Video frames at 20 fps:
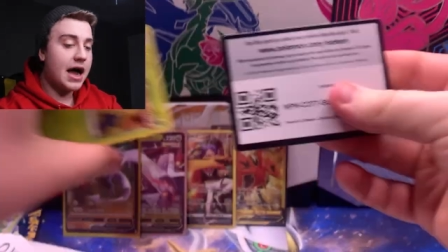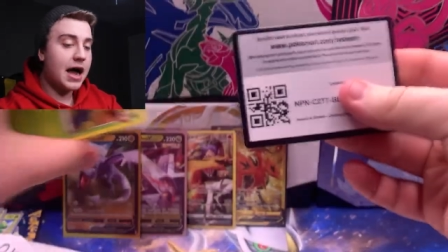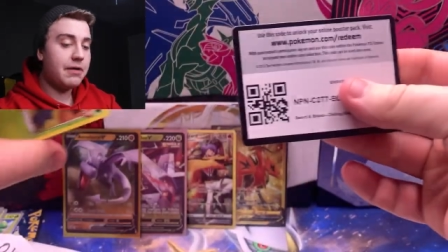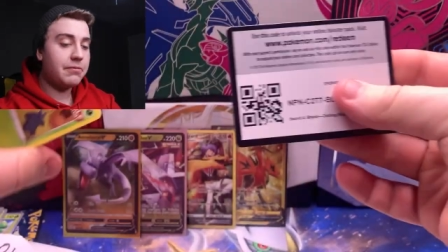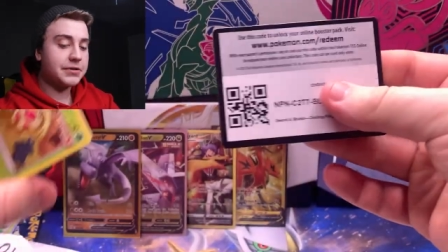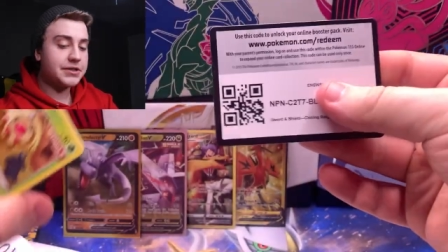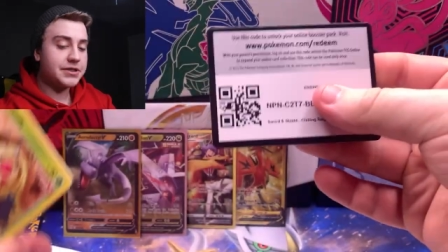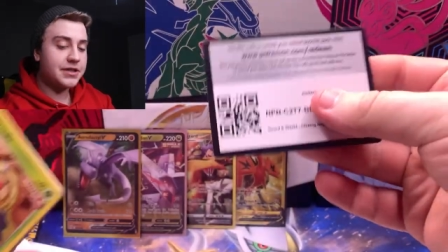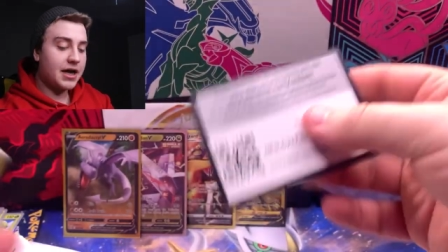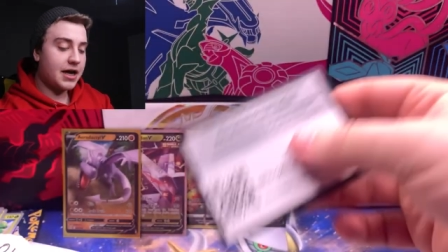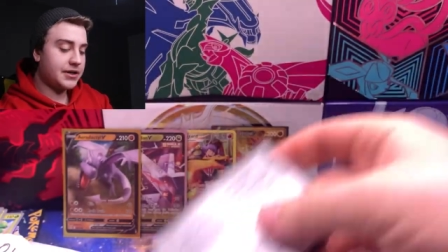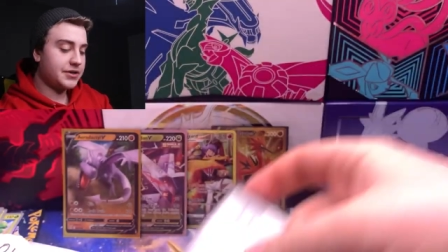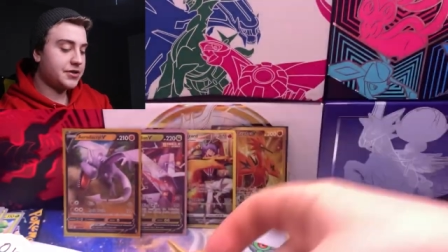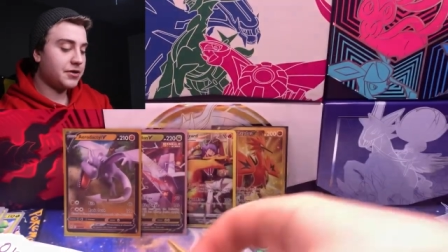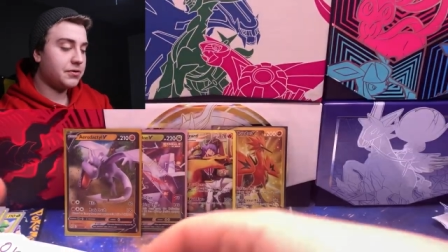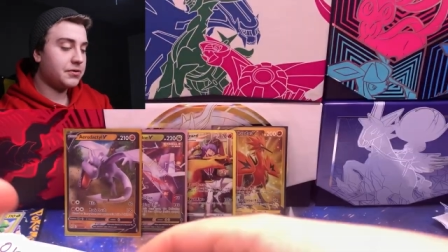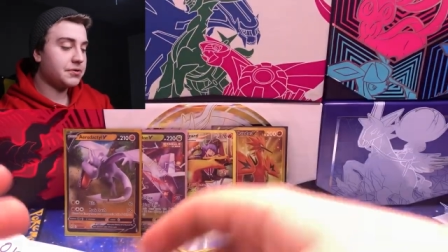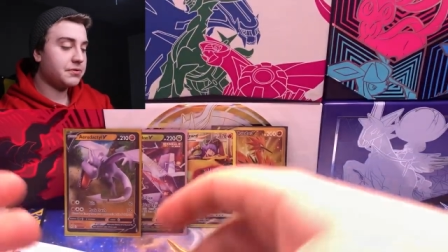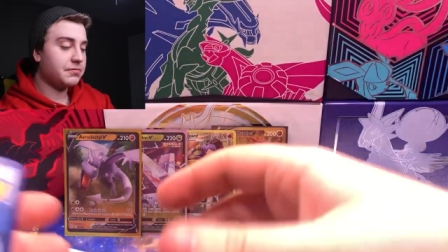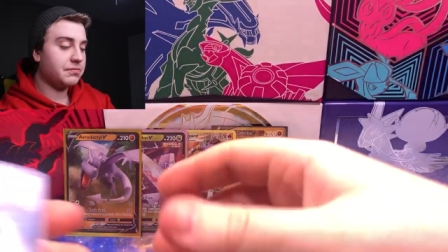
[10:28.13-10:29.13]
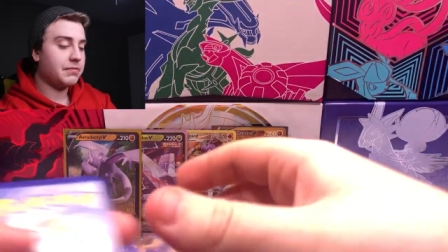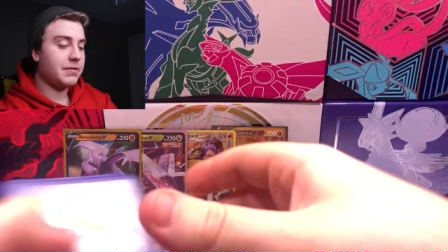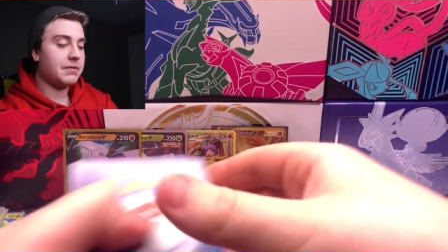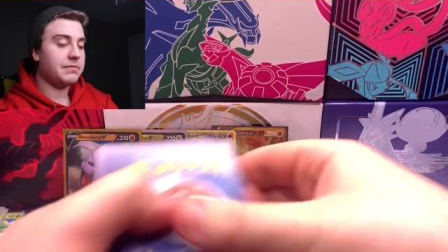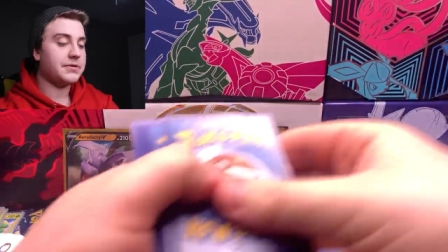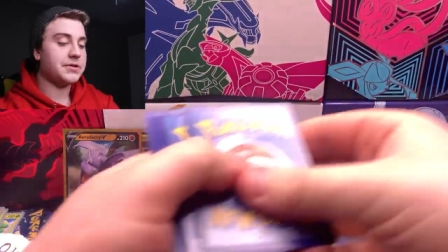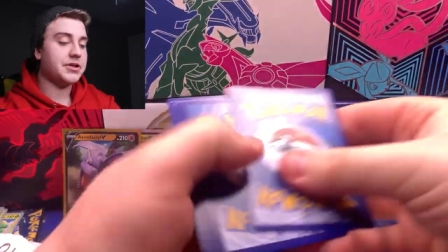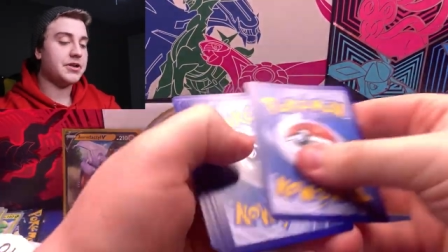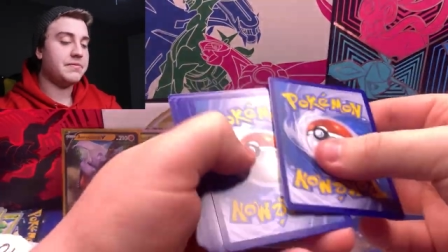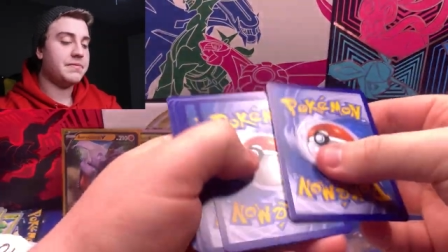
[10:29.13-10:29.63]
I was not told
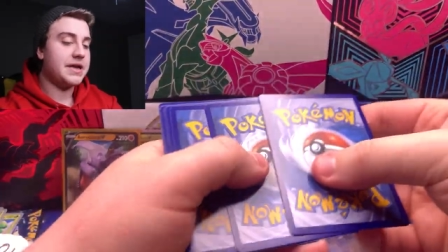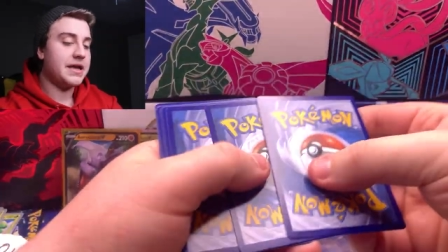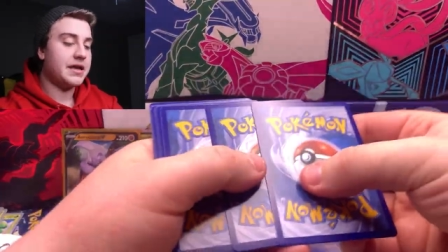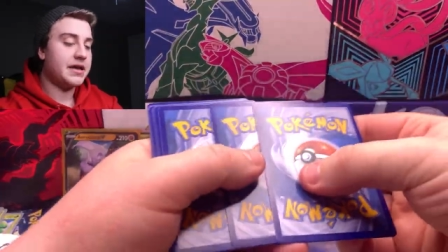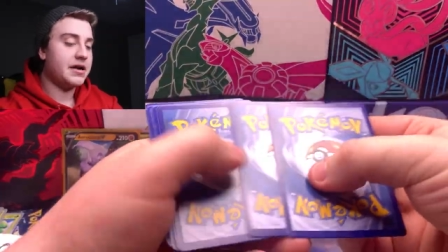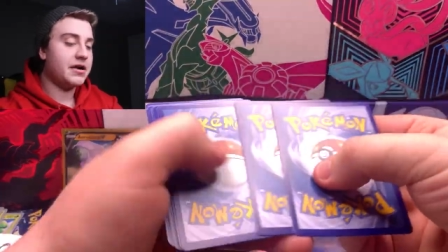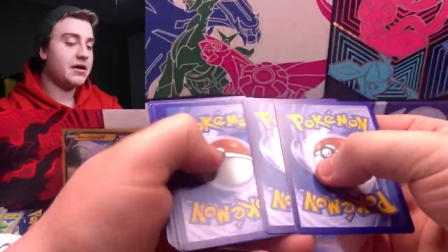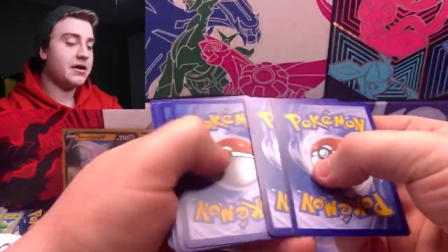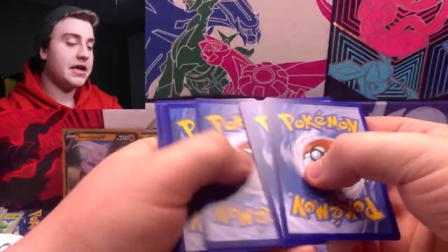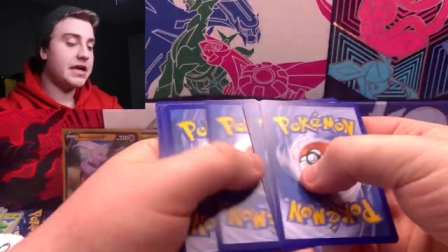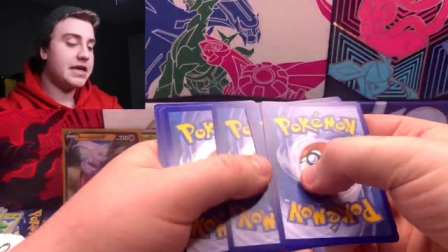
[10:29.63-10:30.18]
what was going to be in here.